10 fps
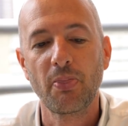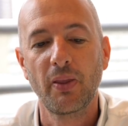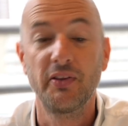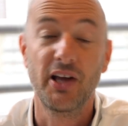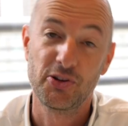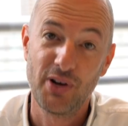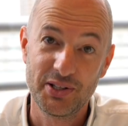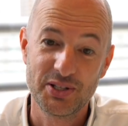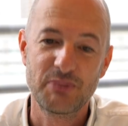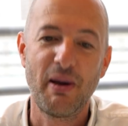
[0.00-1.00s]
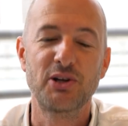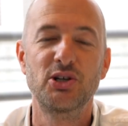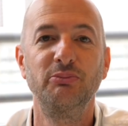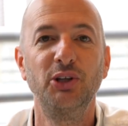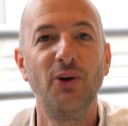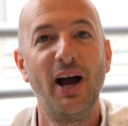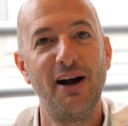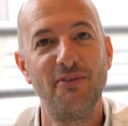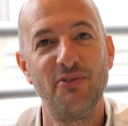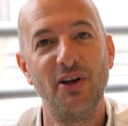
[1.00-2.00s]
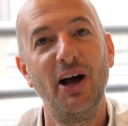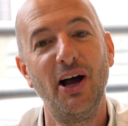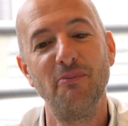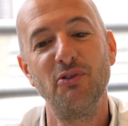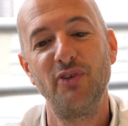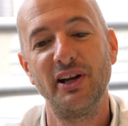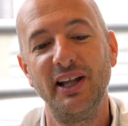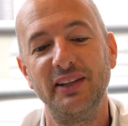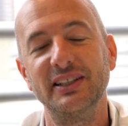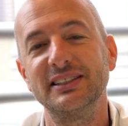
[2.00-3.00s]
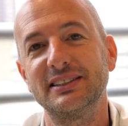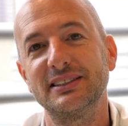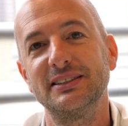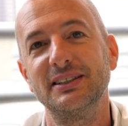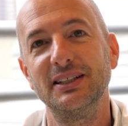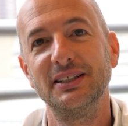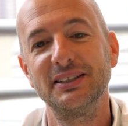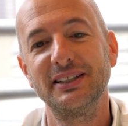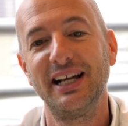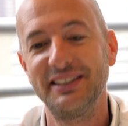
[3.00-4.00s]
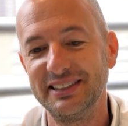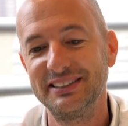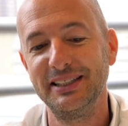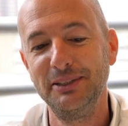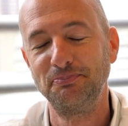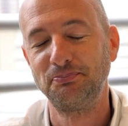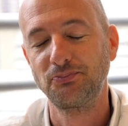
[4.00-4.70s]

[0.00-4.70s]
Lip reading: At the other end of the spectrum, you have the Fernandez candidacy.